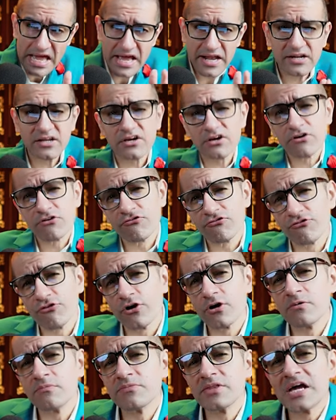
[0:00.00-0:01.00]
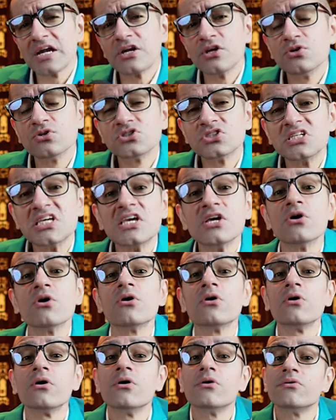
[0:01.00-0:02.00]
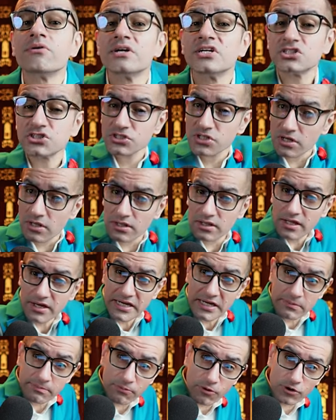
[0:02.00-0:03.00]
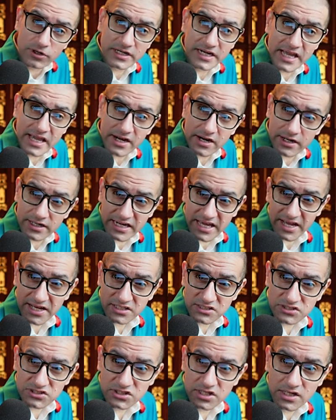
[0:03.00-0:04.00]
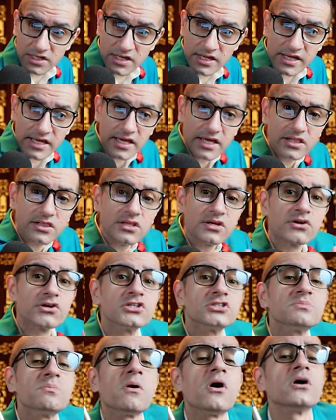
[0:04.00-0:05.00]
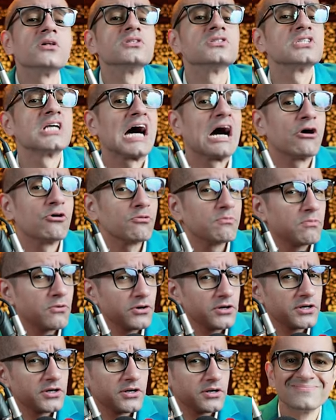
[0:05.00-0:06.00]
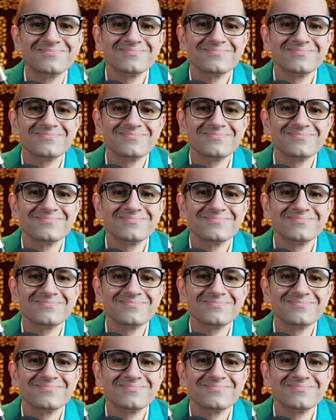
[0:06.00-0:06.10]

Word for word: and confirm that you see your original input data text in the response output.